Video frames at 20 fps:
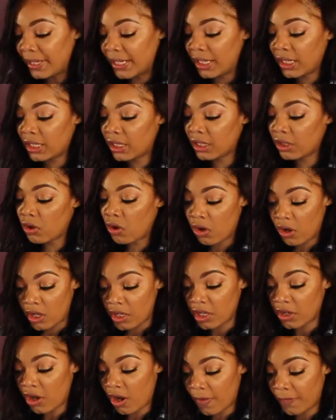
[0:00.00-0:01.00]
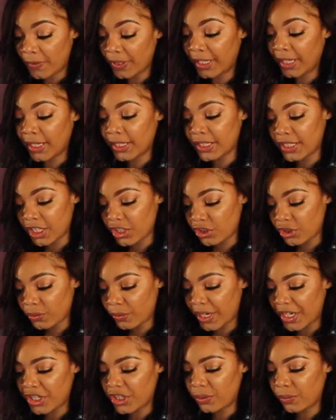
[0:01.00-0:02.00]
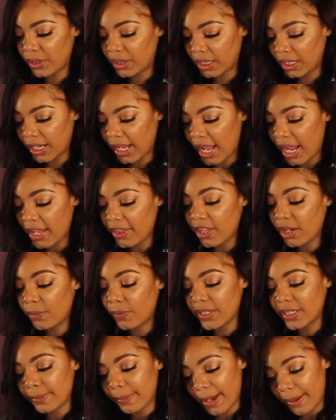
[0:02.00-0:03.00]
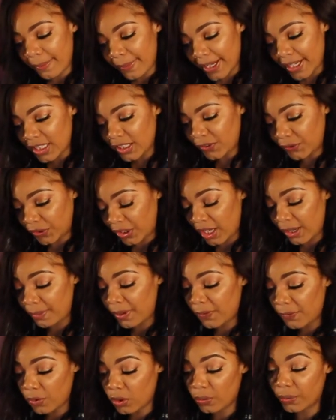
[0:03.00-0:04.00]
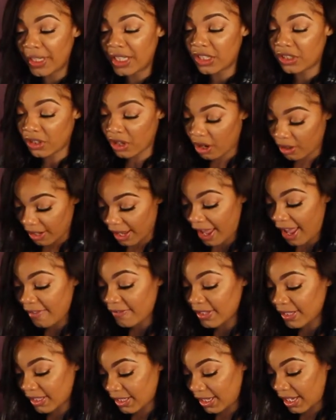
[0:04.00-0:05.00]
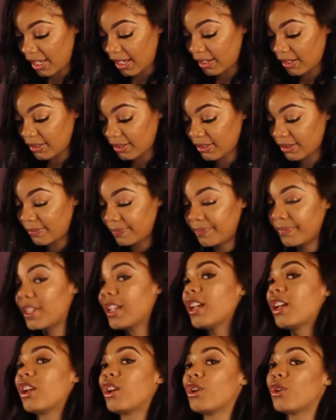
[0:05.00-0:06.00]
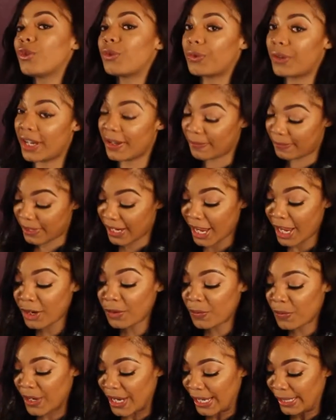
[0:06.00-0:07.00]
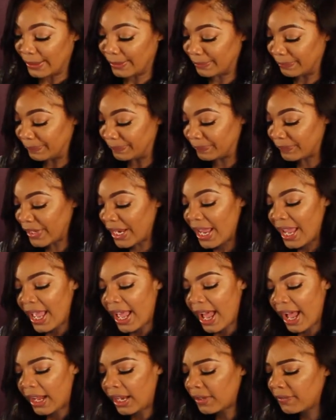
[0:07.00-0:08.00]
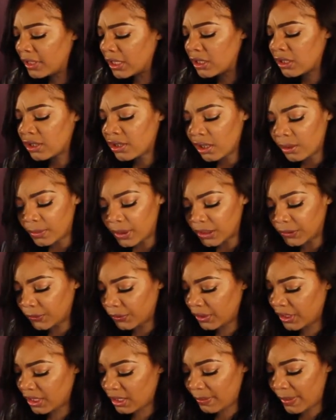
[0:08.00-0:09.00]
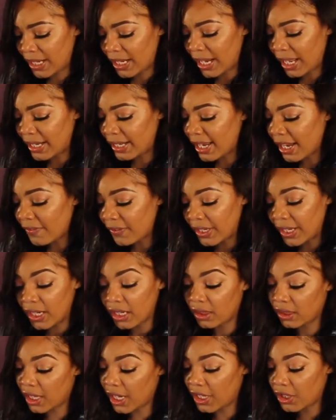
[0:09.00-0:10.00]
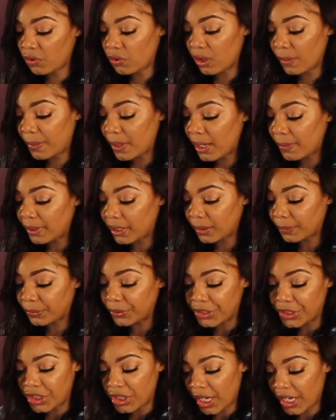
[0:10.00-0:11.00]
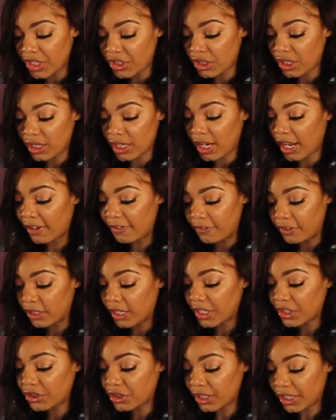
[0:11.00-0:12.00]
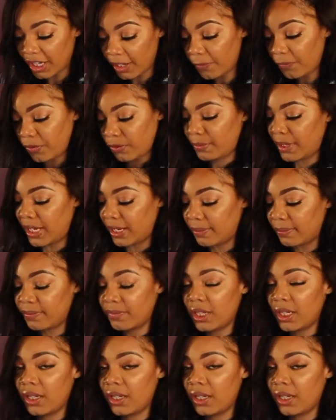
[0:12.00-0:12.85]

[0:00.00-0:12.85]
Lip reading: been in an on and off again situation with the guy that was my best friend before we start having sex. Red flag one. I have done so much for this man and I never get a thank you or public appreciation that I feel I should get from him.